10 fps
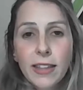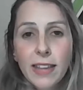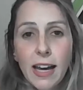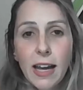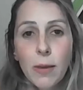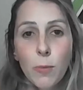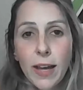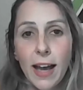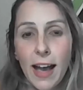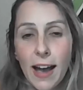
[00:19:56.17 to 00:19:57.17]
that
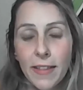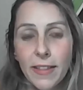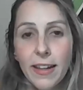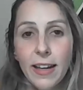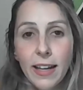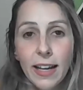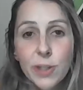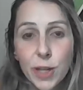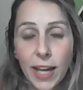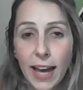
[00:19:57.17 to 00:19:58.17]
we are out there
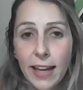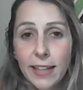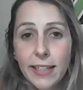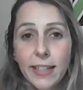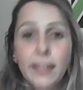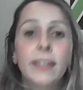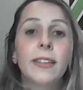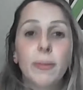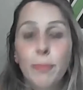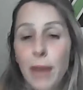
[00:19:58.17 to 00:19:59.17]
educating
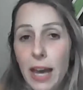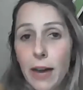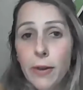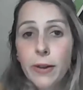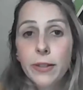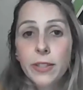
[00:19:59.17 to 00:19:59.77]
parents,